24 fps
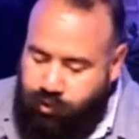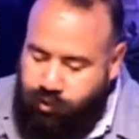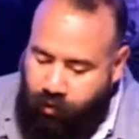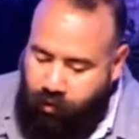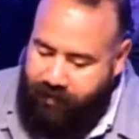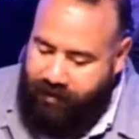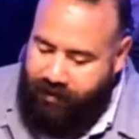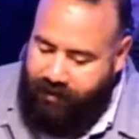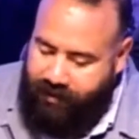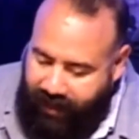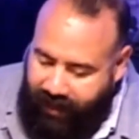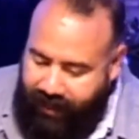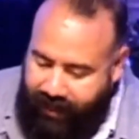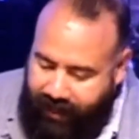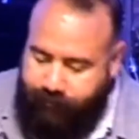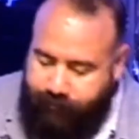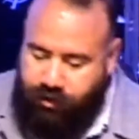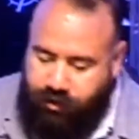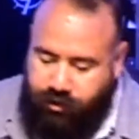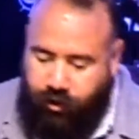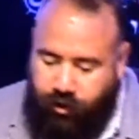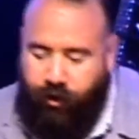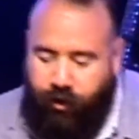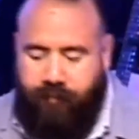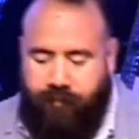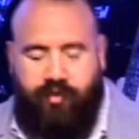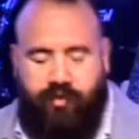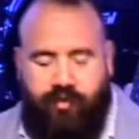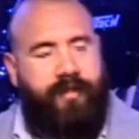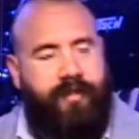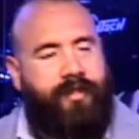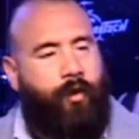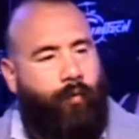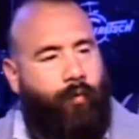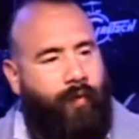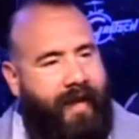women came to terms
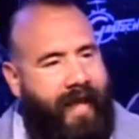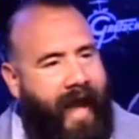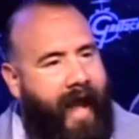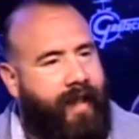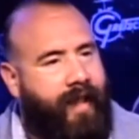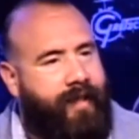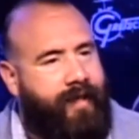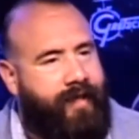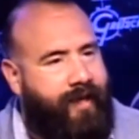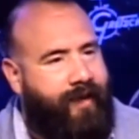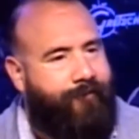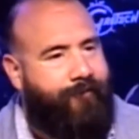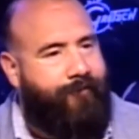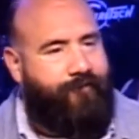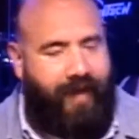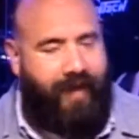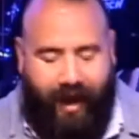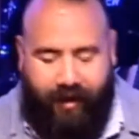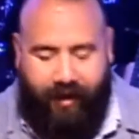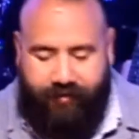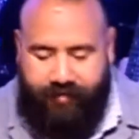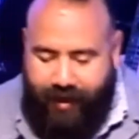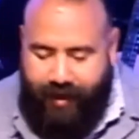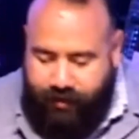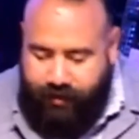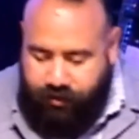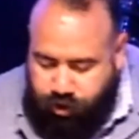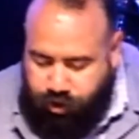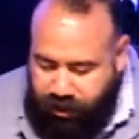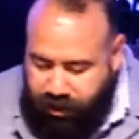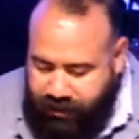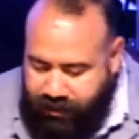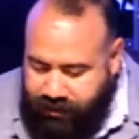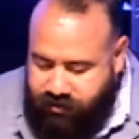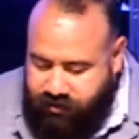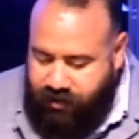with the reality of death.
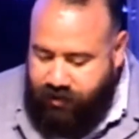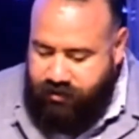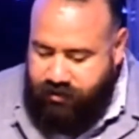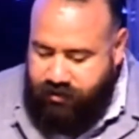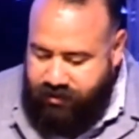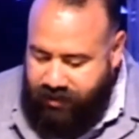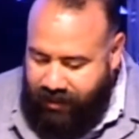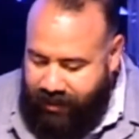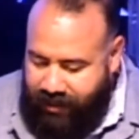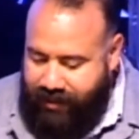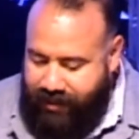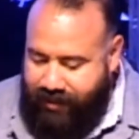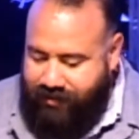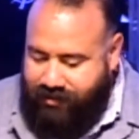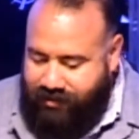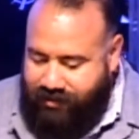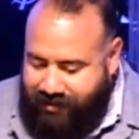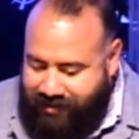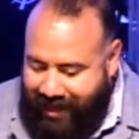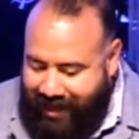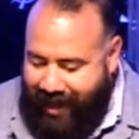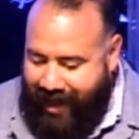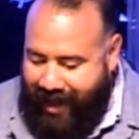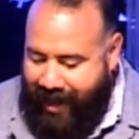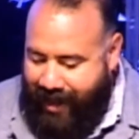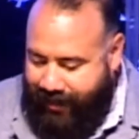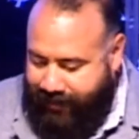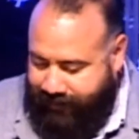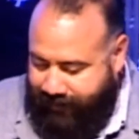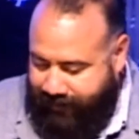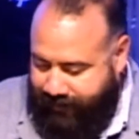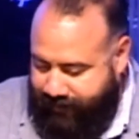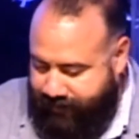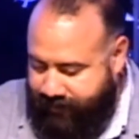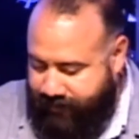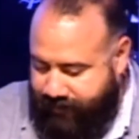Jesus is
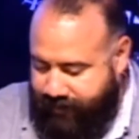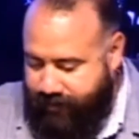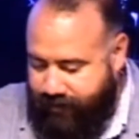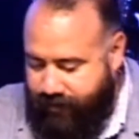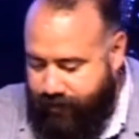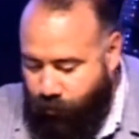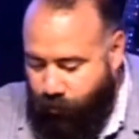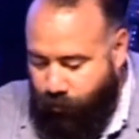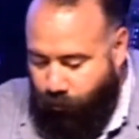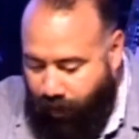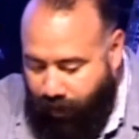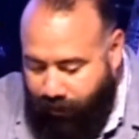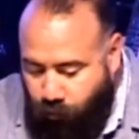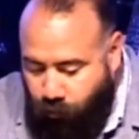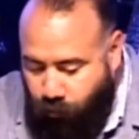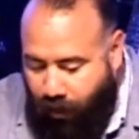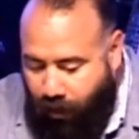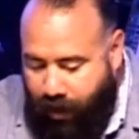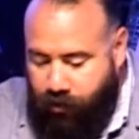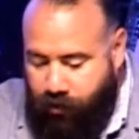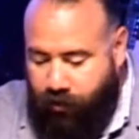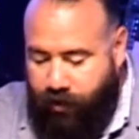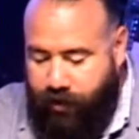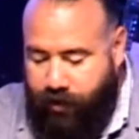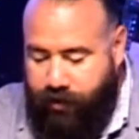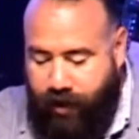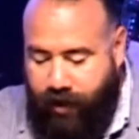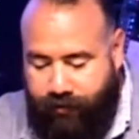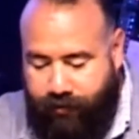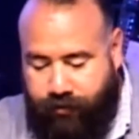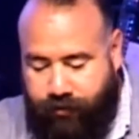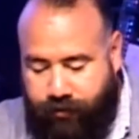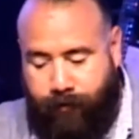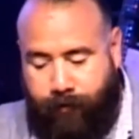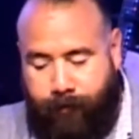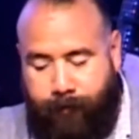dead. One way or
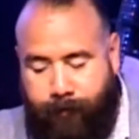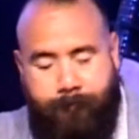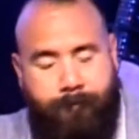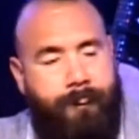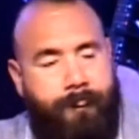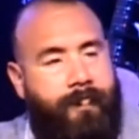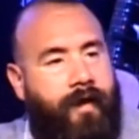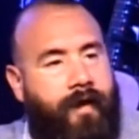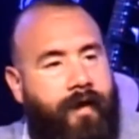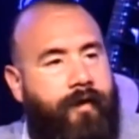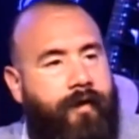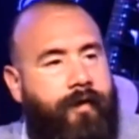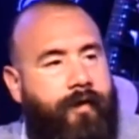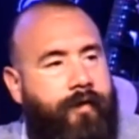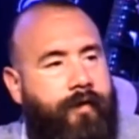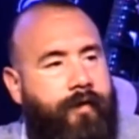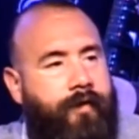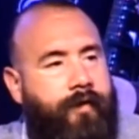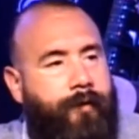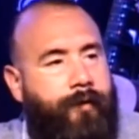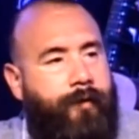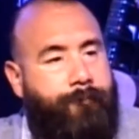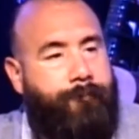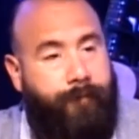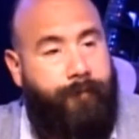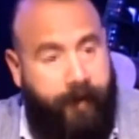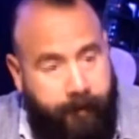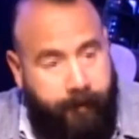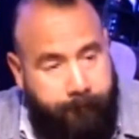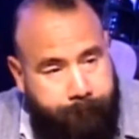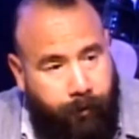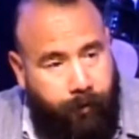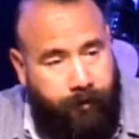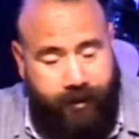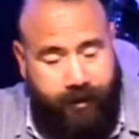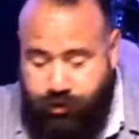another,
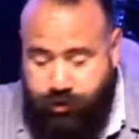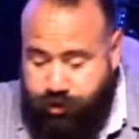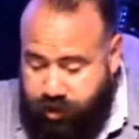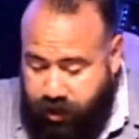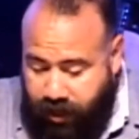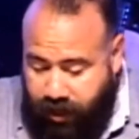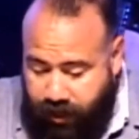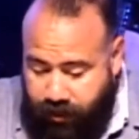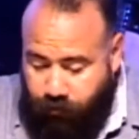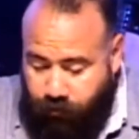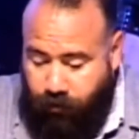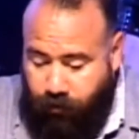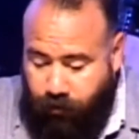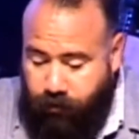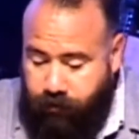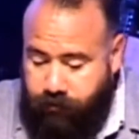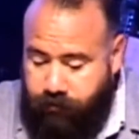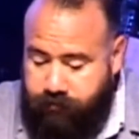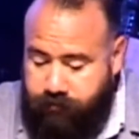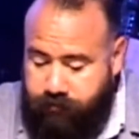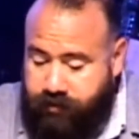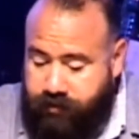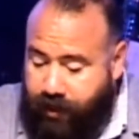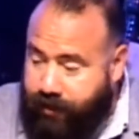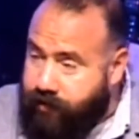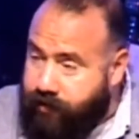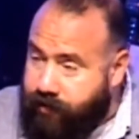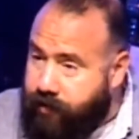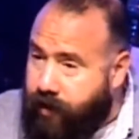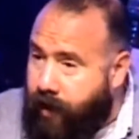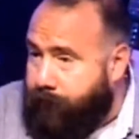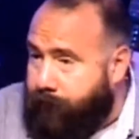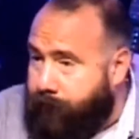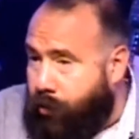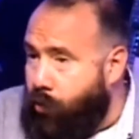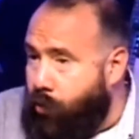people in general, can,
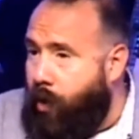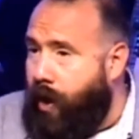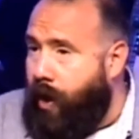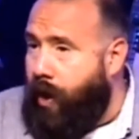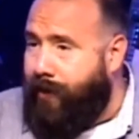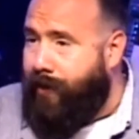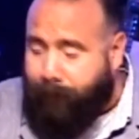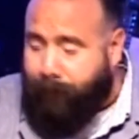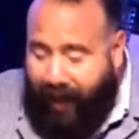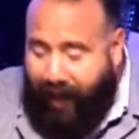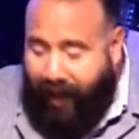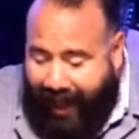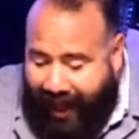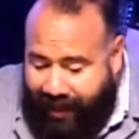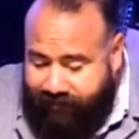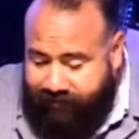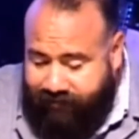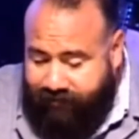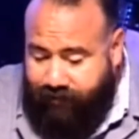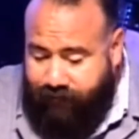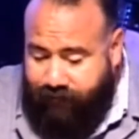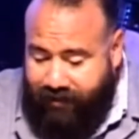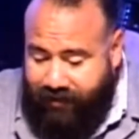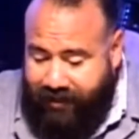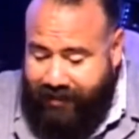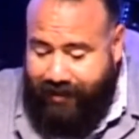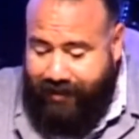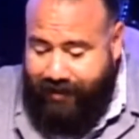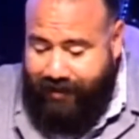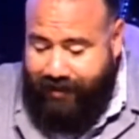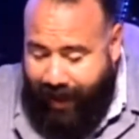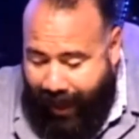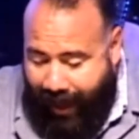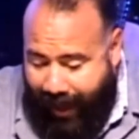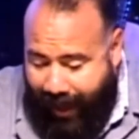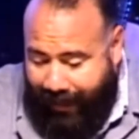number one, passively
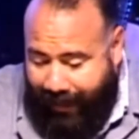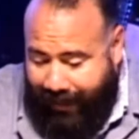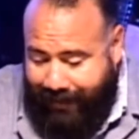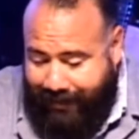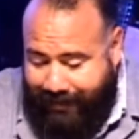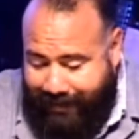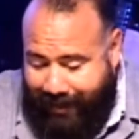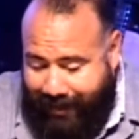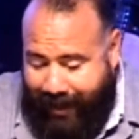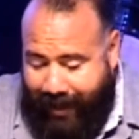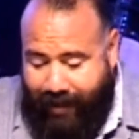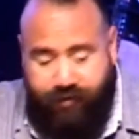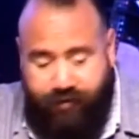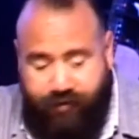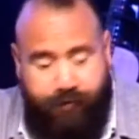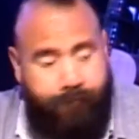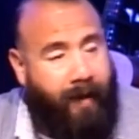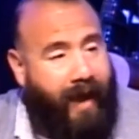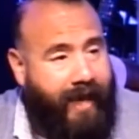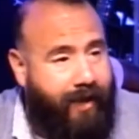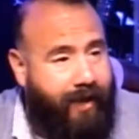deny death by